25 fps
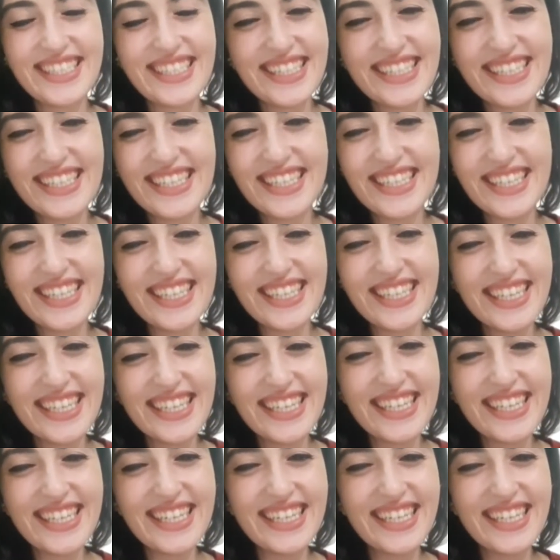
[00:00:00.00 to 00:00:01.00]

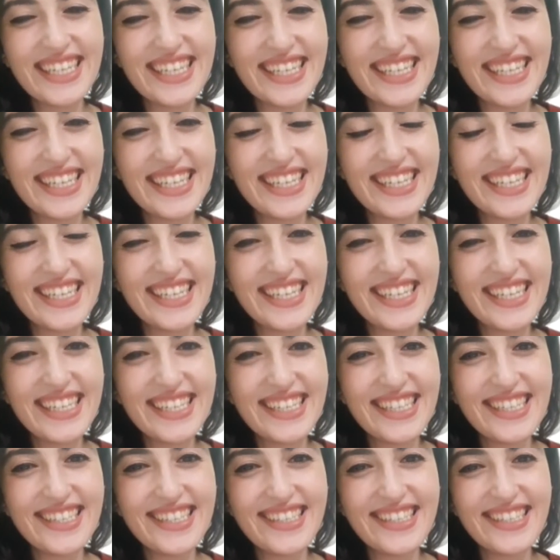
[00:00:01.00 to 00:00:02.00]

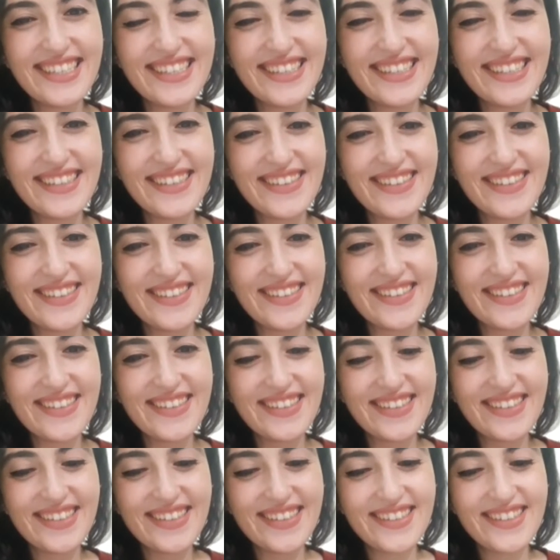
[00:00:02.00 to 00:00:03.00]

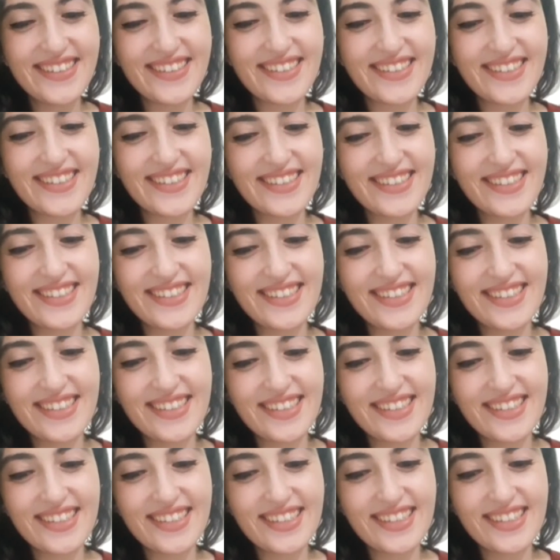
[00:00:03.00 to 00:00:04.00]

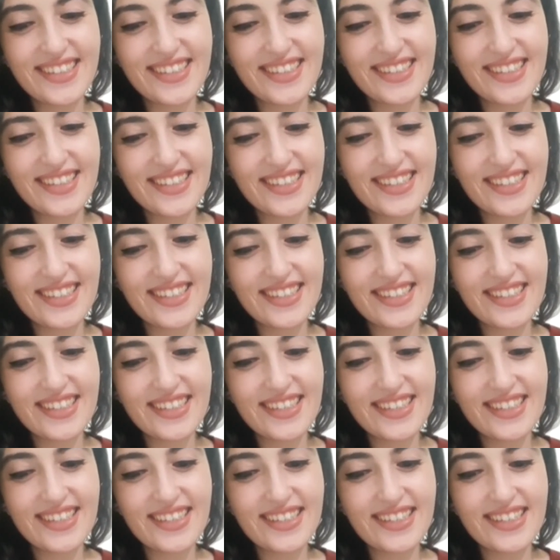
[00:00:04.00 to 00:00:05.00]

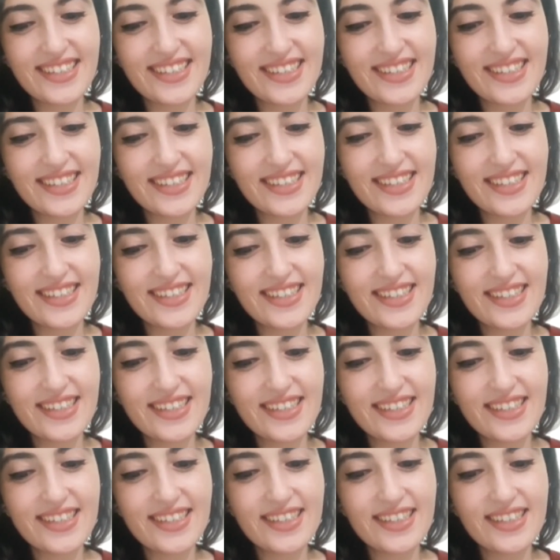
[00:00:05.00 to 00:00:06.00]

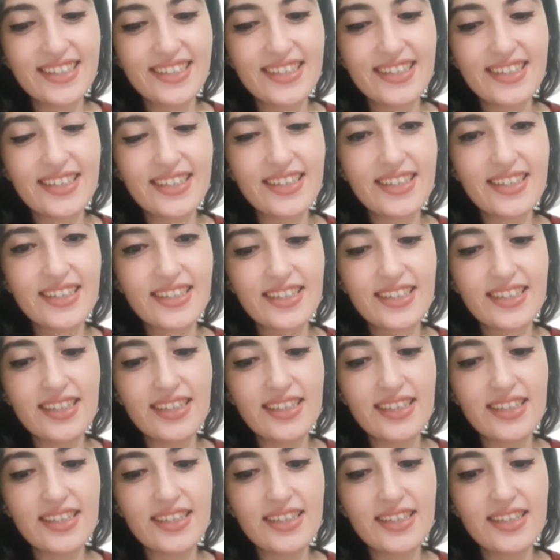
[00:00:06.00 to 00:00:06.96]
(not speaking)